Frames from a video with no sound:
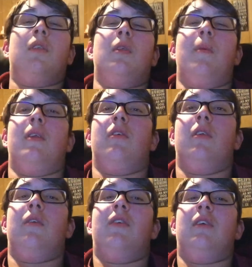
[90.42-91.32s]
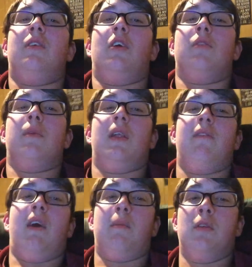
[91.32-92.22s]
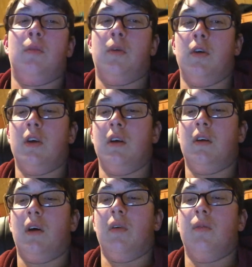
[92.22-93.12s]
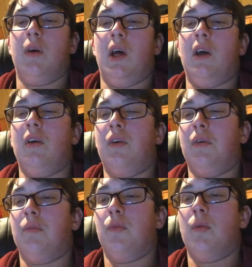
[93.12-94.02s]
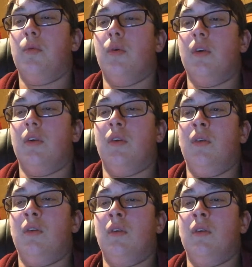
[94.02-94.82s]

Depends on if anything else in my life happened tomorrow night. I, I, it was more important.